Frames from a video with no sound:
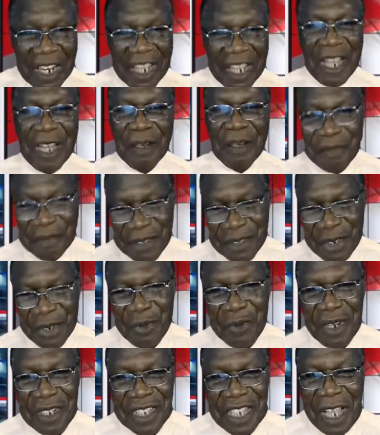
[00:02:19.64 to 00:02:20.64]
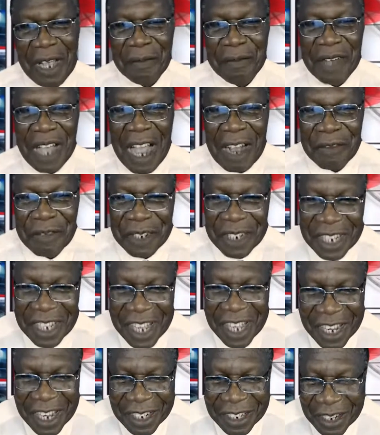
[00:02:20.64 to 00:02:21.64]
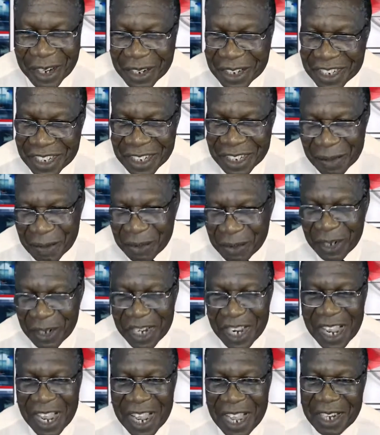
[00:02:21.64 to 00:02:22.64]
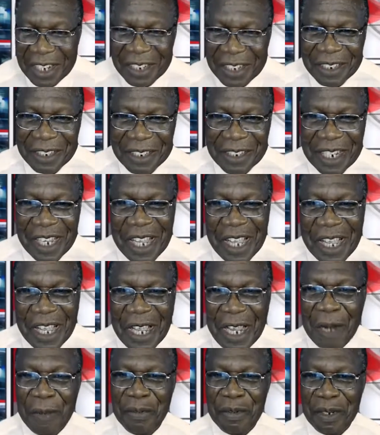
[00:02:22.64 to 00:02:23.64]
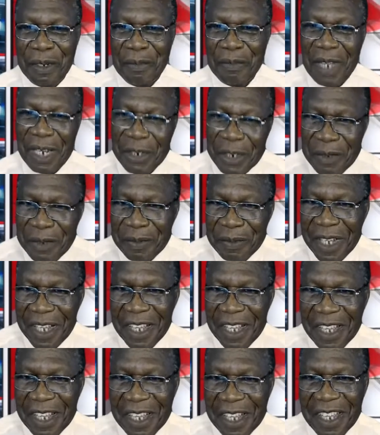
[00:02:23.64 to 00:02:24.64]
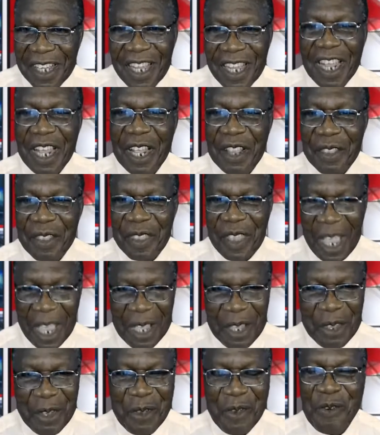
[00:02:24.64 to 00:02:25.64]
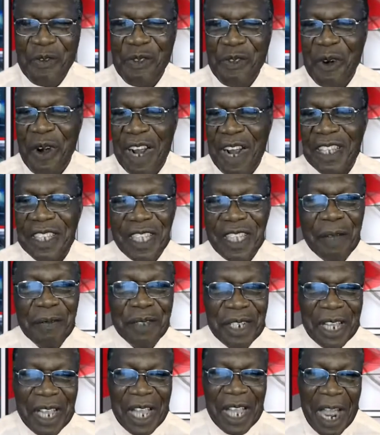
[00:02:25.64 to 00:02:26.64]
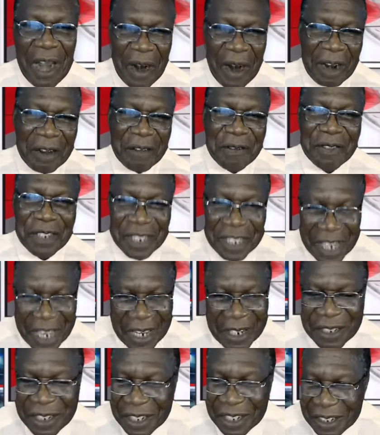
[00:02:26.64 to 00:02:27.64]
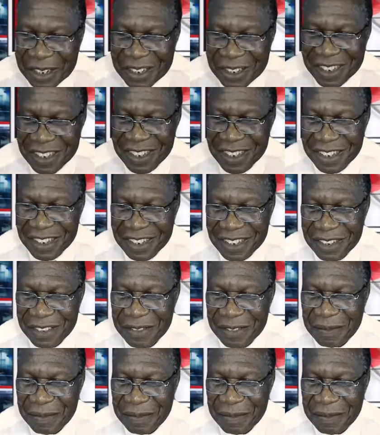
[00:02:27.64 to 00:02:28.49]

Welcome to What's Up Africa, Dr. Monet and April Maduma, and thank you for accepting our invitations.